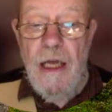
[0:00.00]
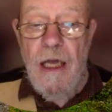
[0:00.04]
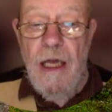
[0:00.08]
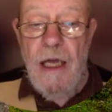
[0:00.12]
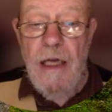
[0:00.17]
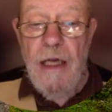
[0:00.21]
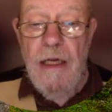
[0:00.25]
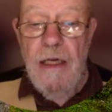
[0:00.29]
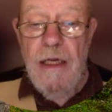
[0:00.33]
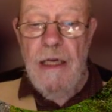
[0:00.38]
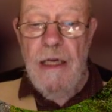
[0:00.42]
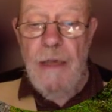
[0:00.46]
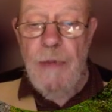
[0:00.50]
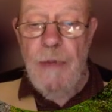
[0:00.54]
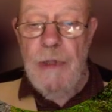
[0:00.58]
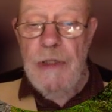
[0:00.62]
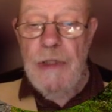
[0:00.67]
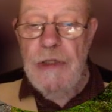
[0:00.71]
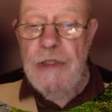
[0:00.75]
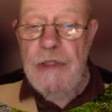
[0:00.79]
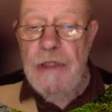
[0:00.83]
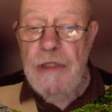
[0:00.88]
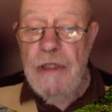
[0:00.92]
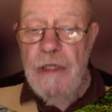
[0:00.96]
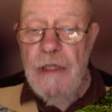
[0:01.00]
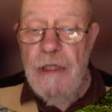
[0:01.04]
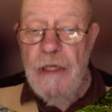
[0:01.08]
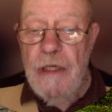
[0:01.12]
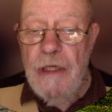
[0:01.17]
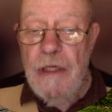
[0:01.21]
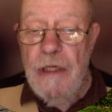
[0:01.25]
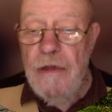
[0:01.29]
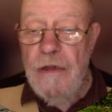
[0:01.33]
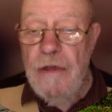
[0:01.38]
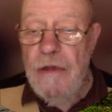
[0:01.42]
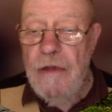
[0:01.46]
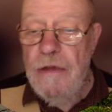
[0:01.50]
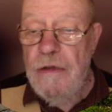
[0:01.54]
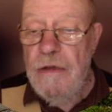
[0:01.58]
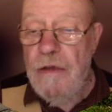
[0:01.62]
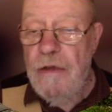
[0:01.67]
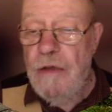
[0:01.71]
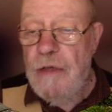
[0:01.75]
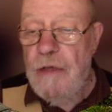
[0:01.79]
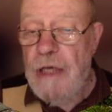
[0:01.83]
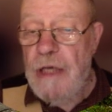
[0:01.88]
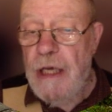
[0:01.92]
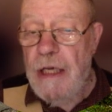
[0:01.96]
and an image
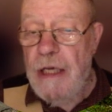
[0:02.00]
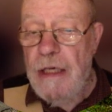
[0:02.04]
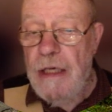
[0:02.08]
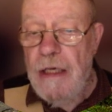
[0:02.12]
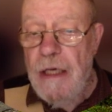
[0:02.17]
looking